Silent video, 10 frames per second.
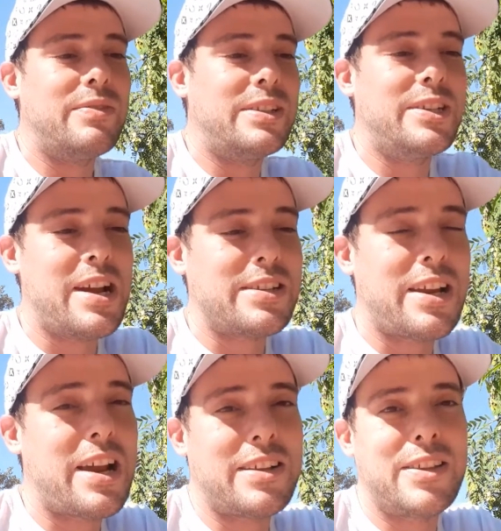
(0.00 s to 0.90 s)
with
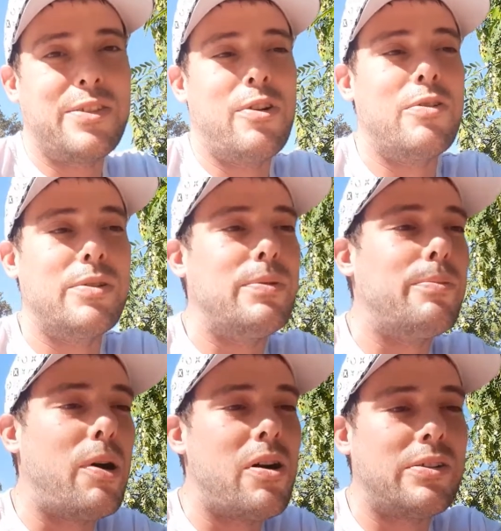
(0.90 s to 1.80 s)
Josh Allen throwing him the
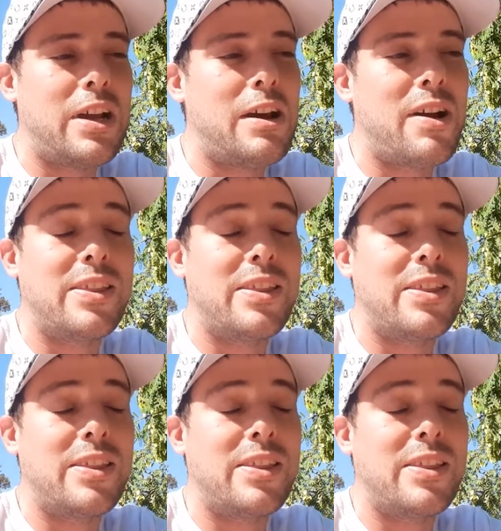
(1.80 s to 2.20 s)
ball now,